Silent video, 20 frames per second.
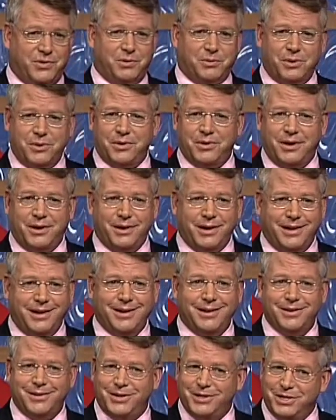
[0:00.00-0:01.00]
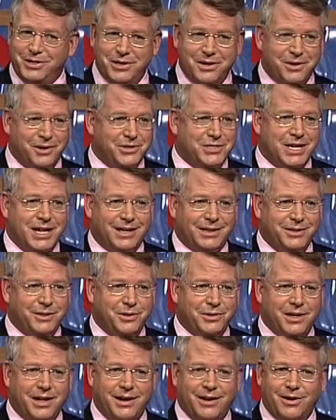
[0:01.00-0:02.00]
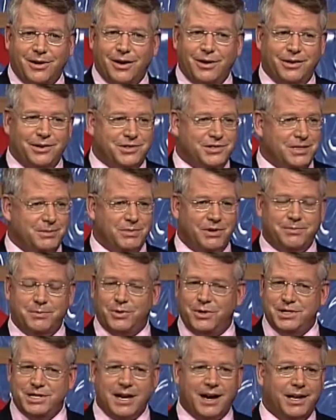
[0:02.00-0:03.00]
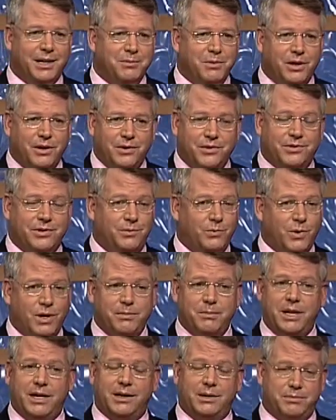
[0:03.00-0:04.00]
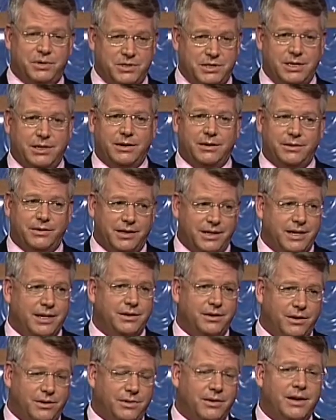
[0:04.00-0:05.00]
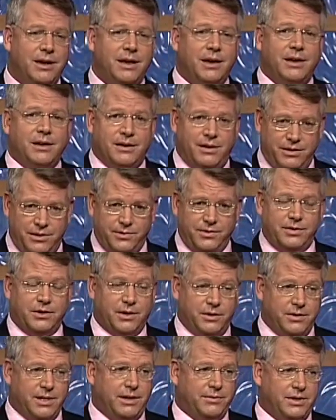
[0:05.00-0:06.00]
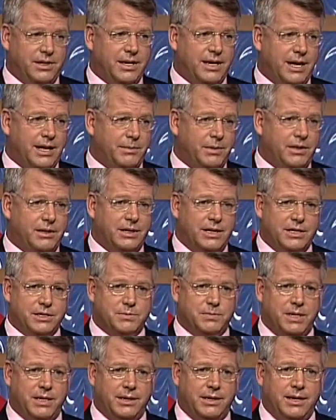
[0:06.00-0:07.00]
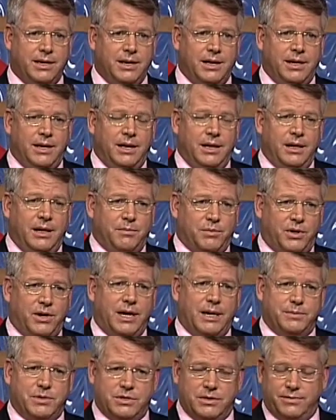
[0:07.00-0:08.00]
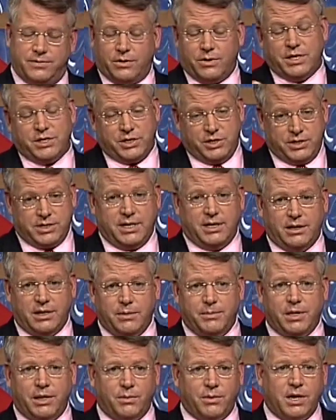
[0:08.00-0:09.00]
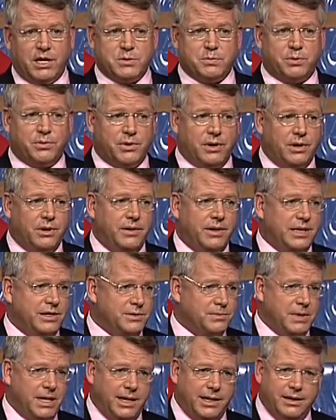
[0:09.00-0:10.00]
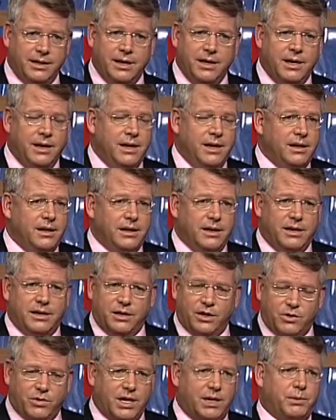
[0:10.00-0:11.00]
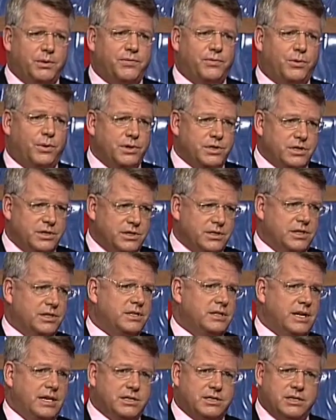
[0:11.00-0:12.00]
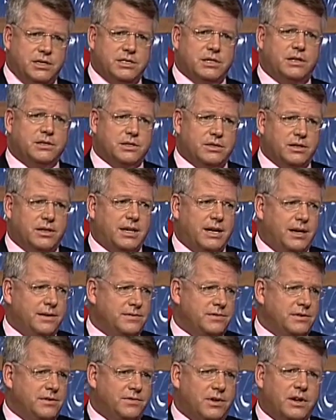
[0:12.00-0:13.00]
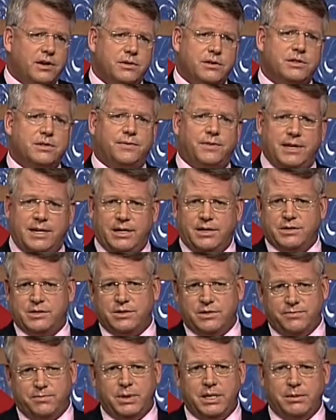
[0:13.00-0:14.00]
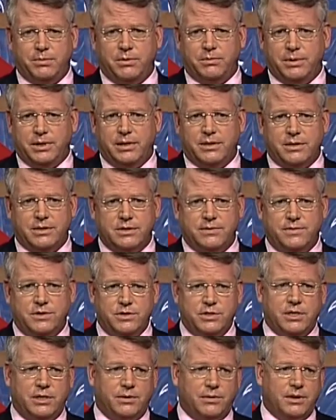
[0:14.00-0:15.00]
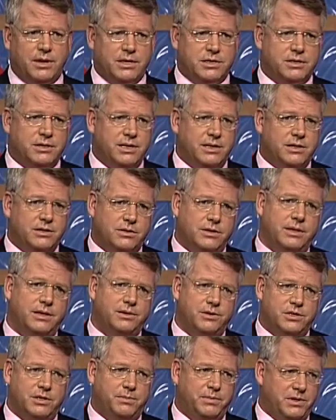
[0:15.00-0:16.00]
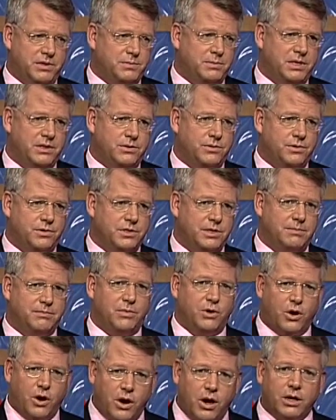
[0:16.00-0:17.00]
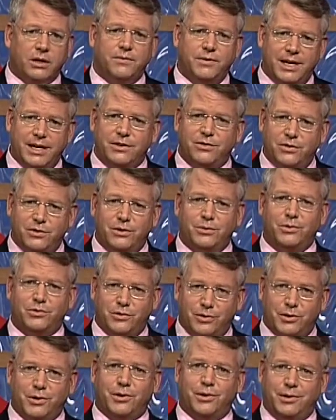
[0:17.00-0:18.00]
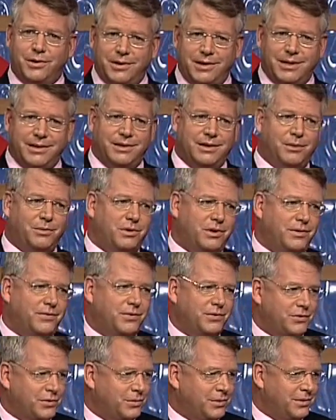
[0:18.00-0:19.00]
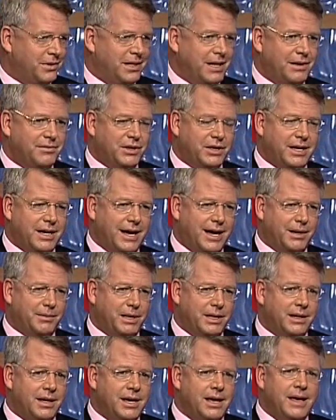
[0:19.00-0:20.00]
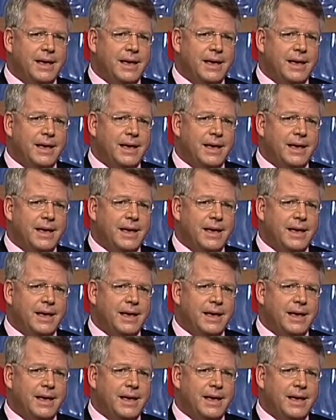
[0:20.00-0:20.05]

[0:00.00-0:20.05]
Worth area here, and you know exactly who they are, and some of them are dynamos, and one man in particular that I know, another Naval Academy classmate, perhaps, or I should say alumni, Ross Perot, has made an incredible fortune and success and touched the lives of hundreds of thousands of people because of his generosity, his leadership, and his mentorship. All of that, too, was learned at that wonderful school, the Naval Academy.